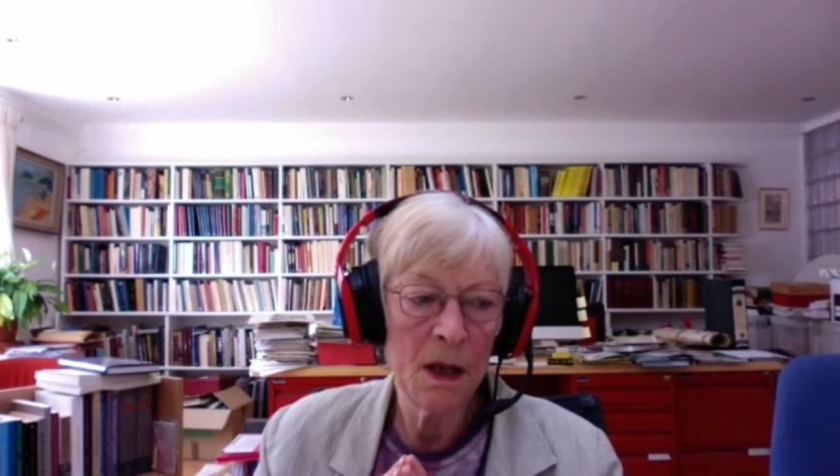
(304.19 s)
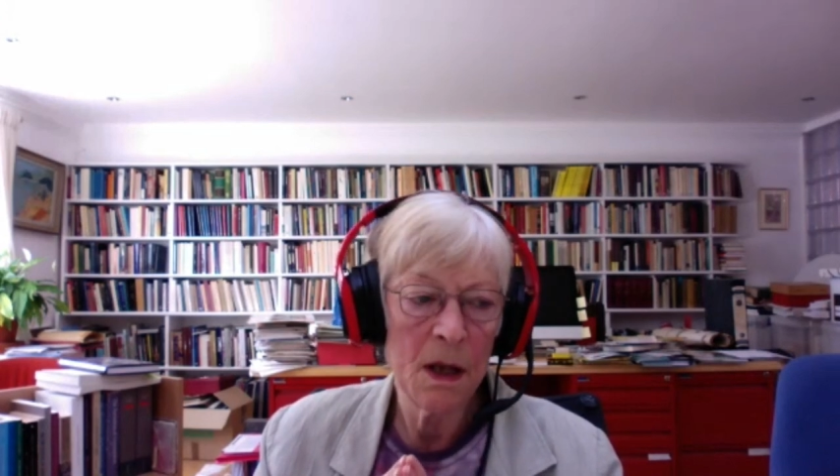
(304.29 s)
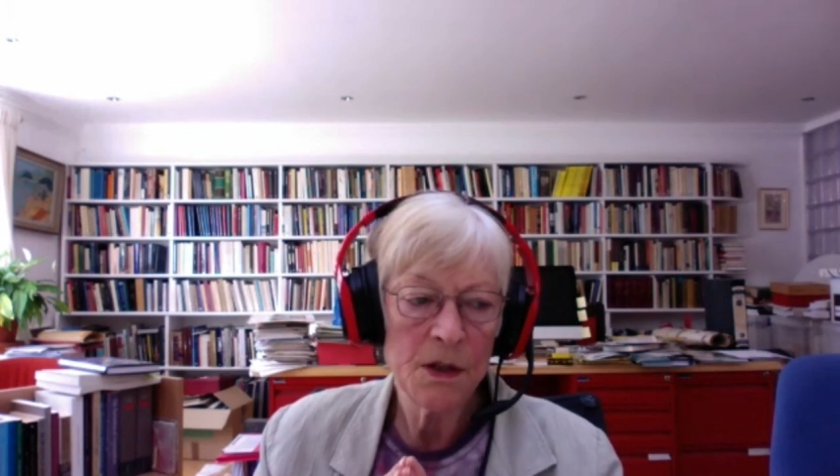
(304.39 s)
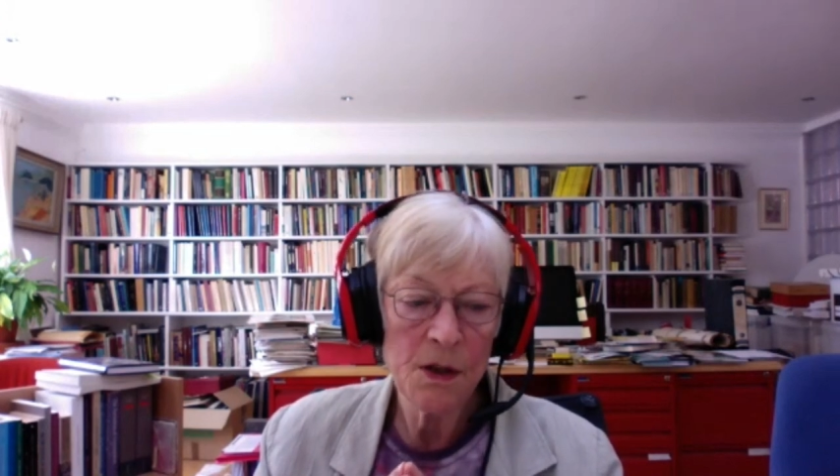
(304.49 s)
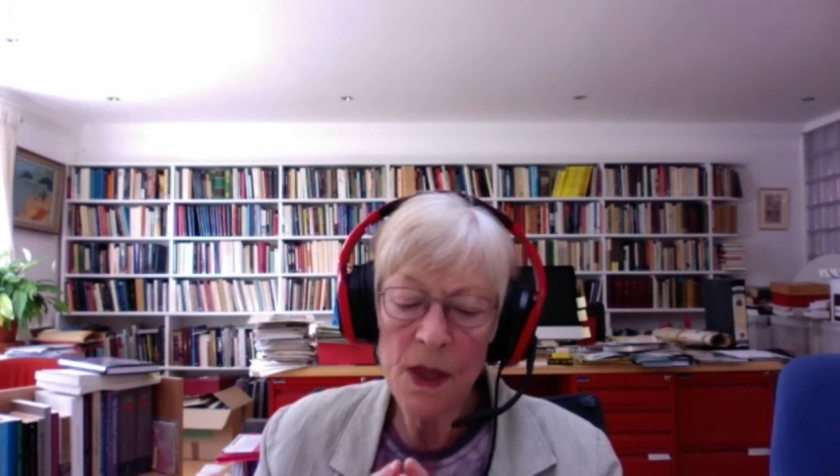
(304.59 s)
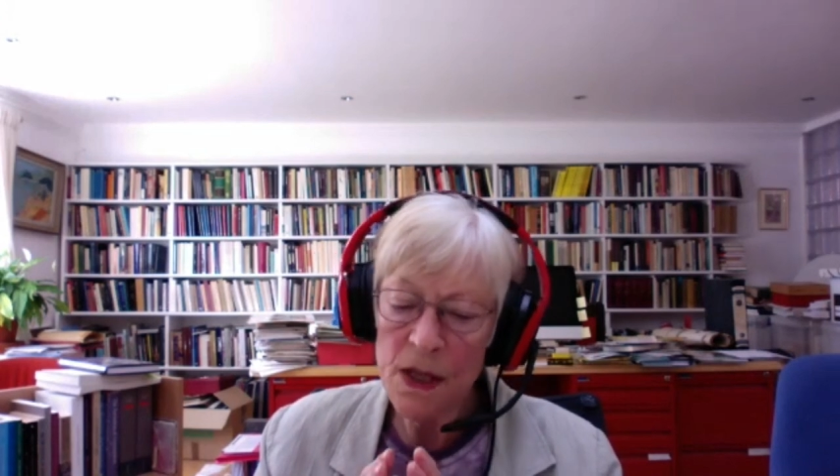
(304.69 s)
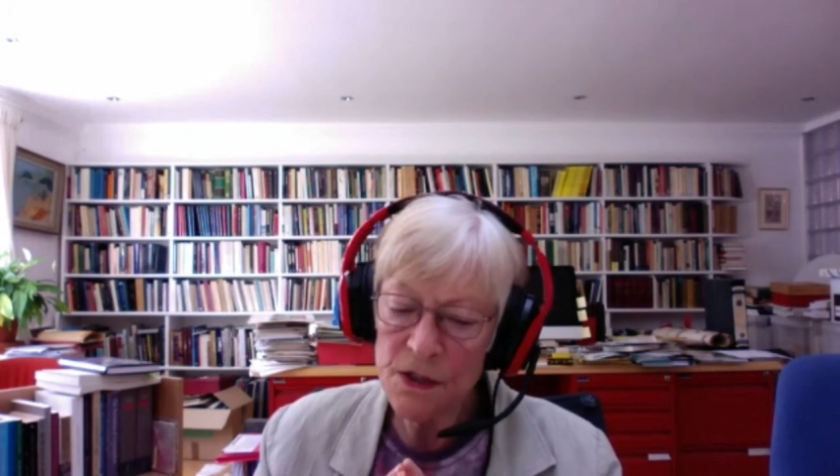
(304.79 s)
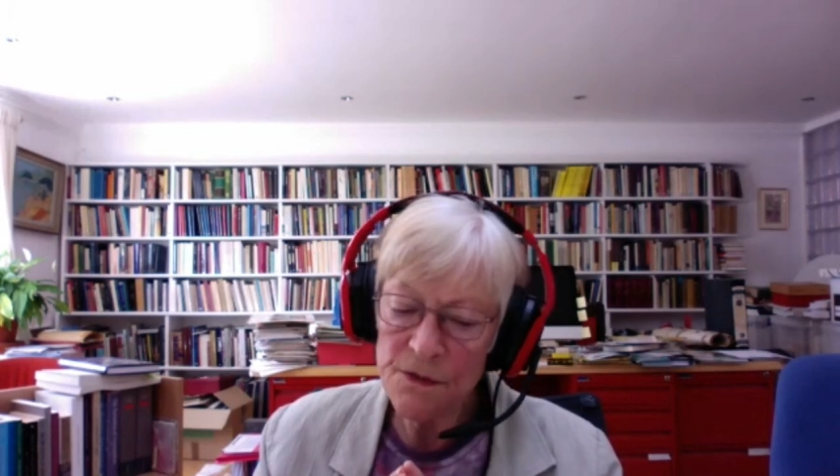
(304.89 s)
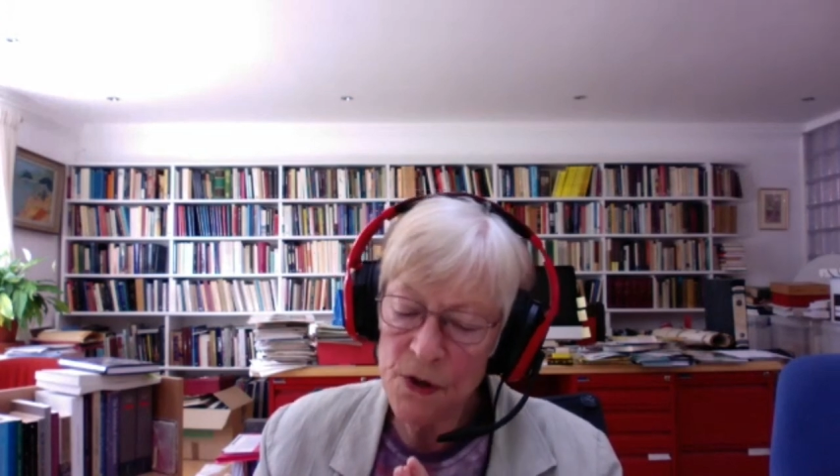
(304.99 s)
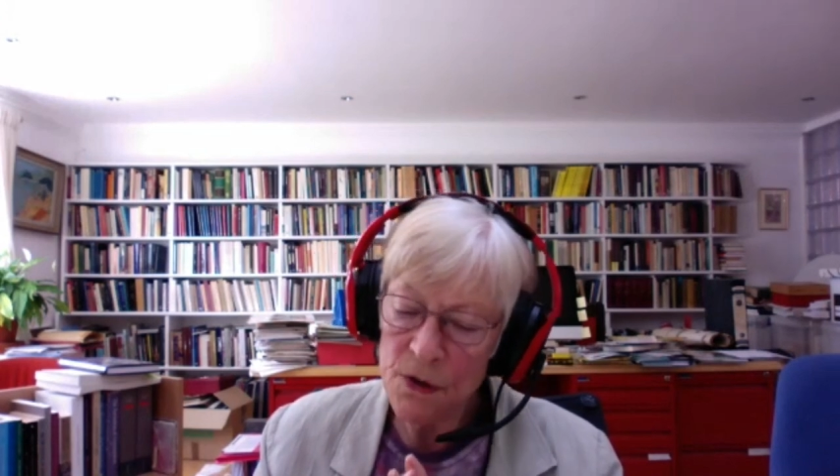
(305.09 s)
So that's a
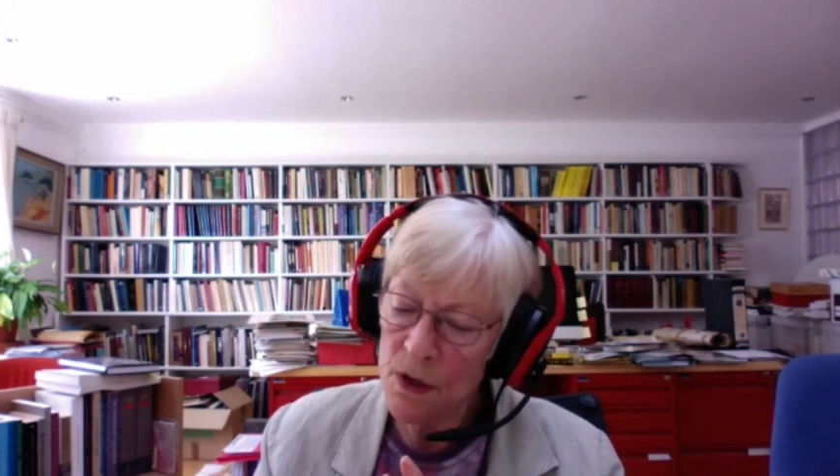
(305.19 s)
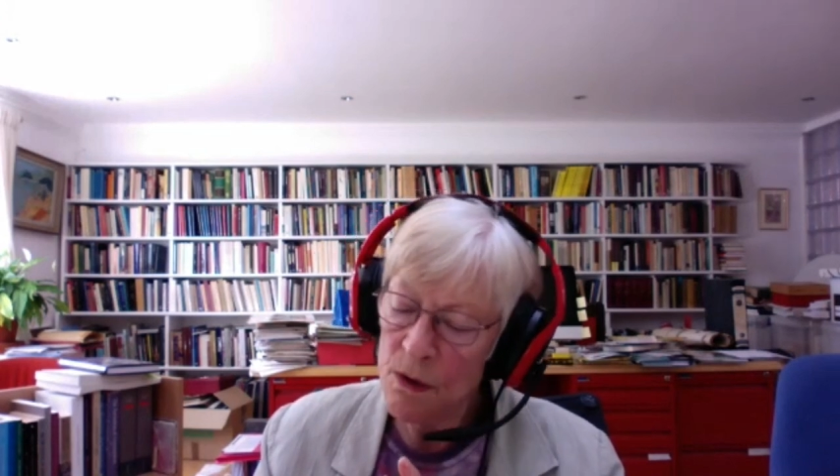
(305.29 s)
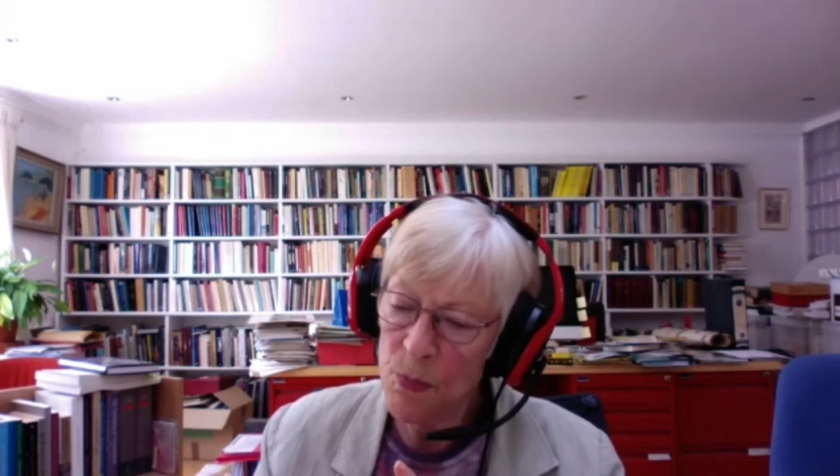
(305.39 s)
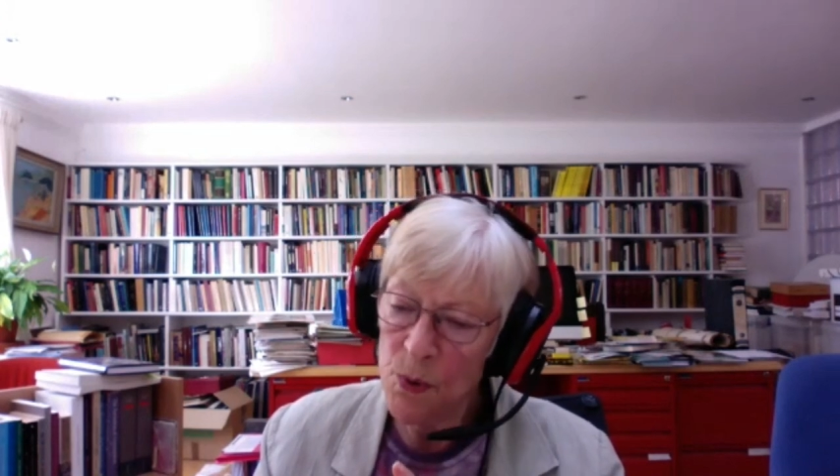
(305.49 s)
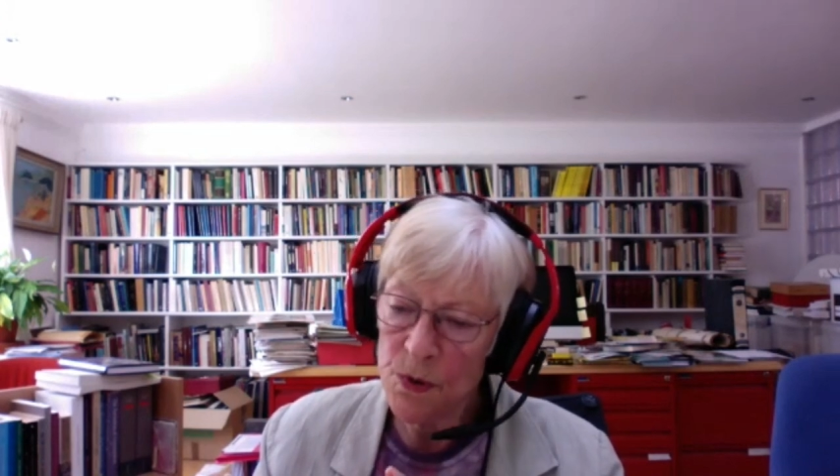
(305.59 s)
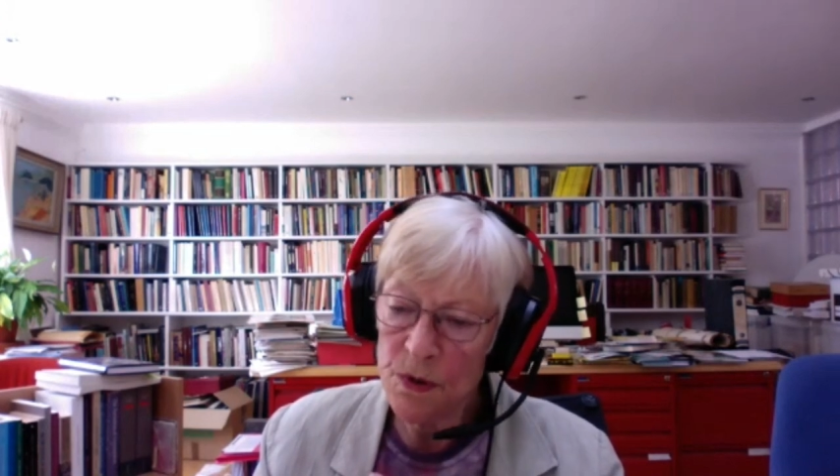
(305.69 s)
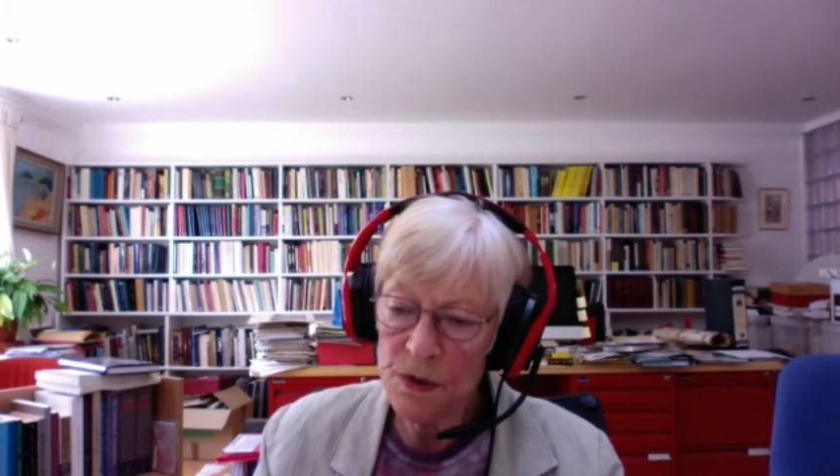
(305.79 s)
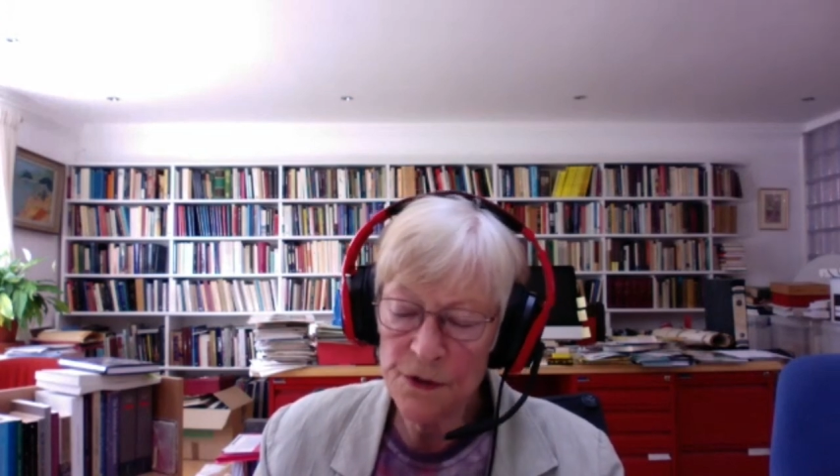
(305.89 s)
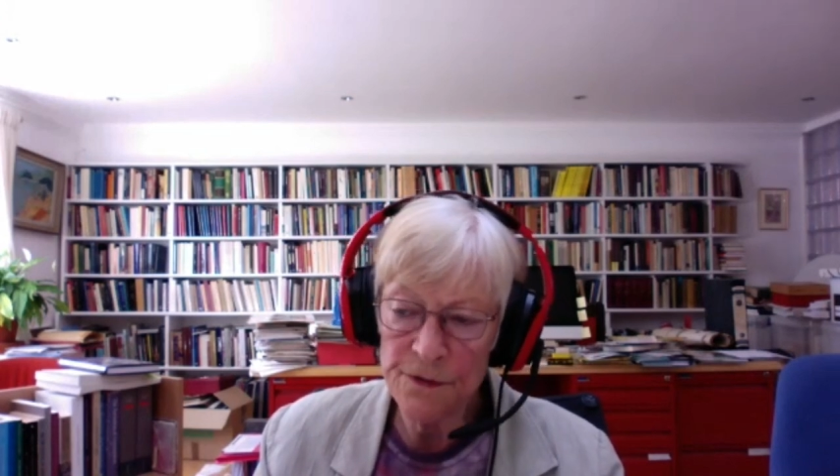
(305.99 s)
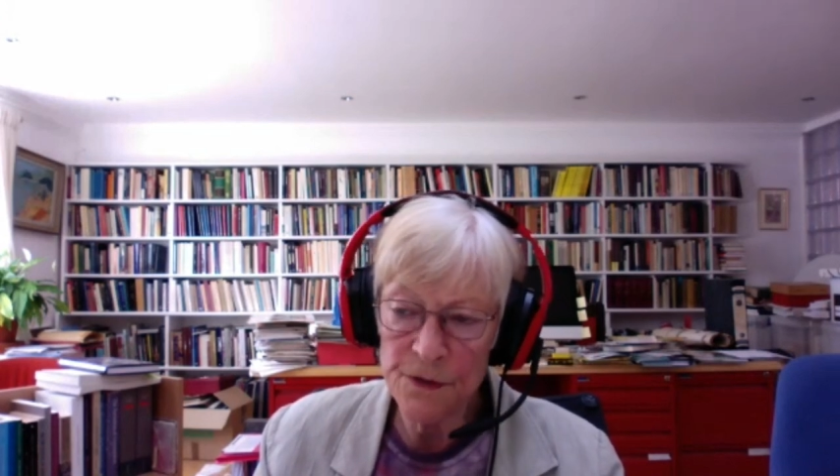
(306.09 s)
very important
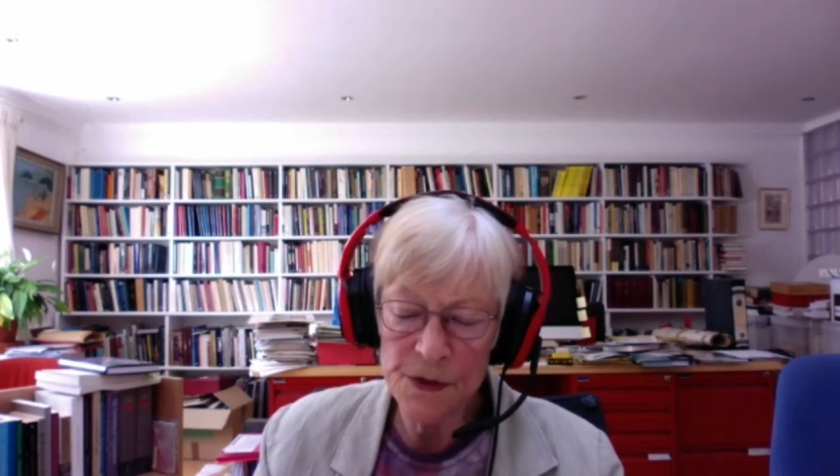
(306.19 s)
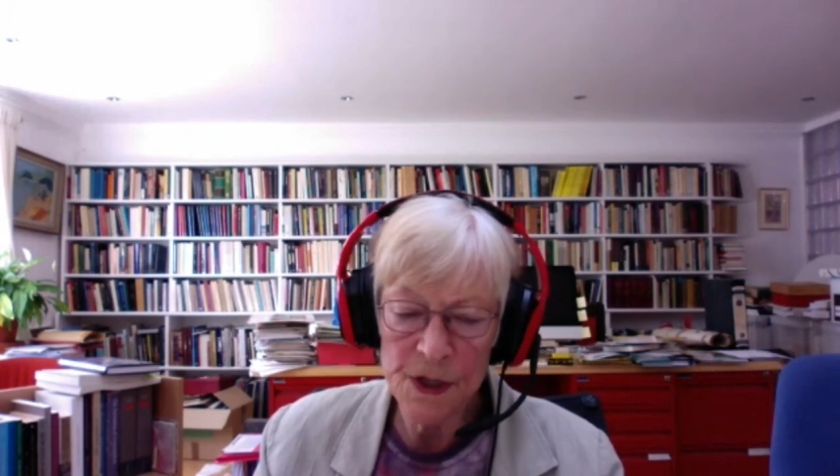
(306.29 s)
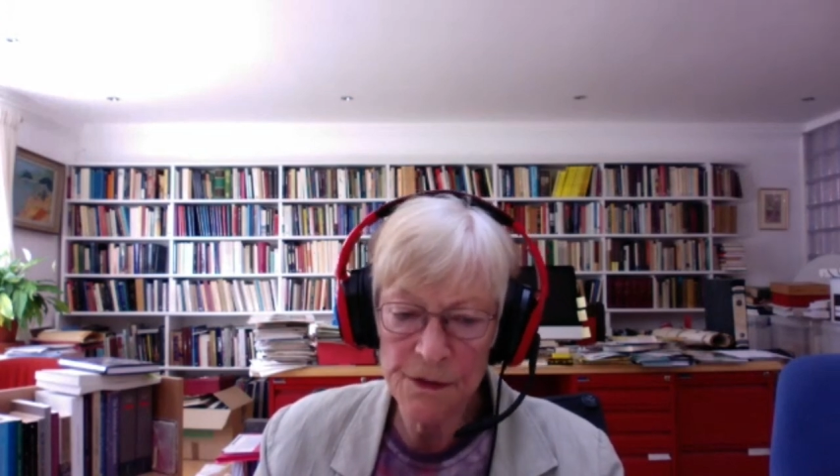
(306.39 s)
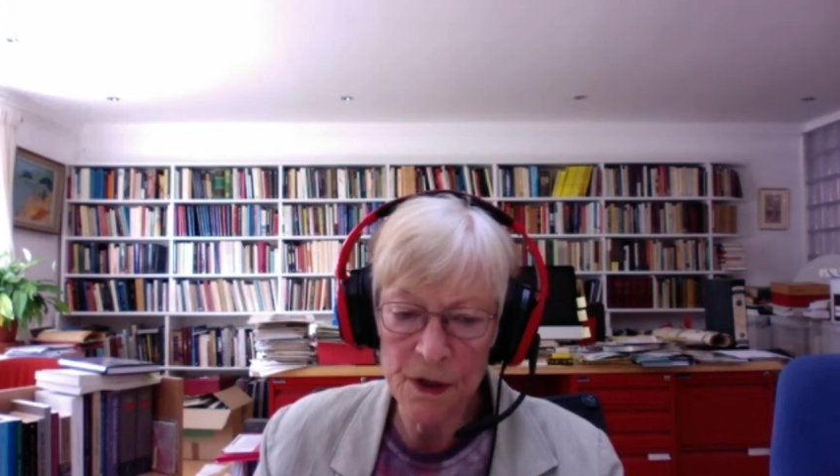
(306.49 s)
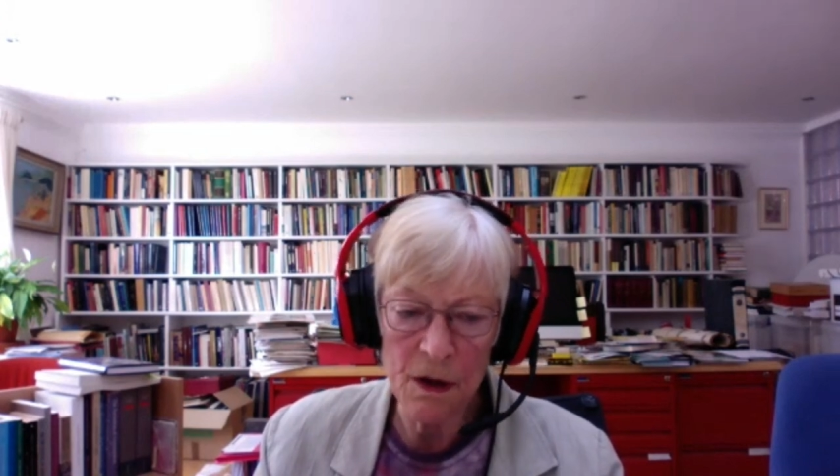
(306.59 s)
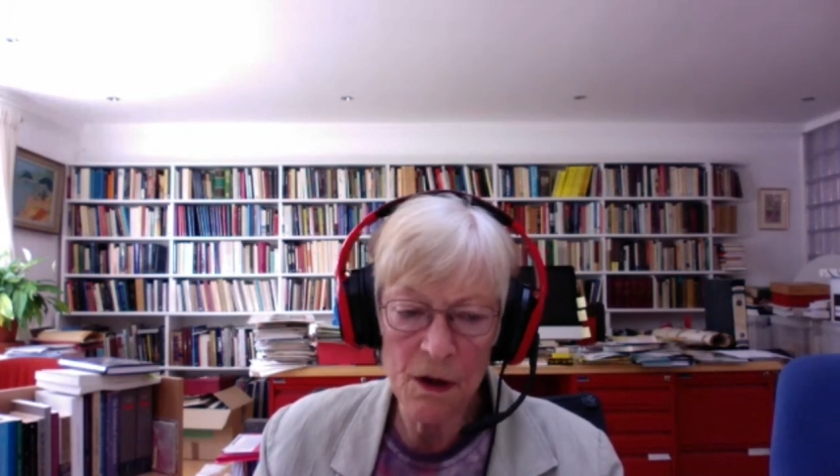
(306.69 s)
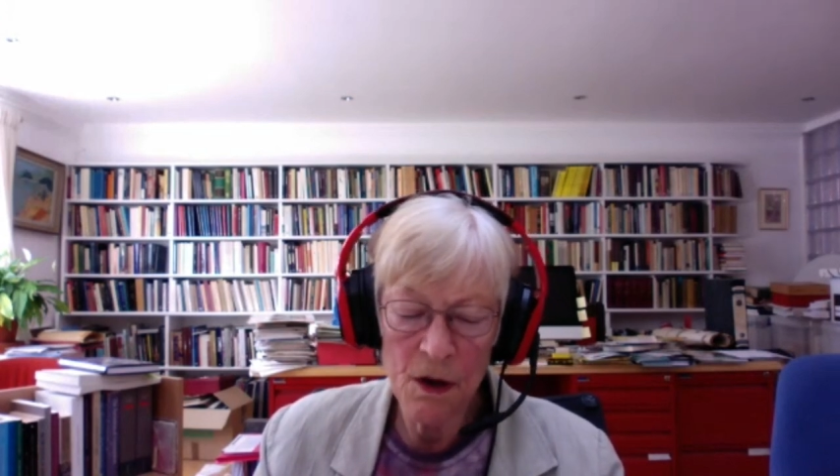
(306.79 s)
difference, I think,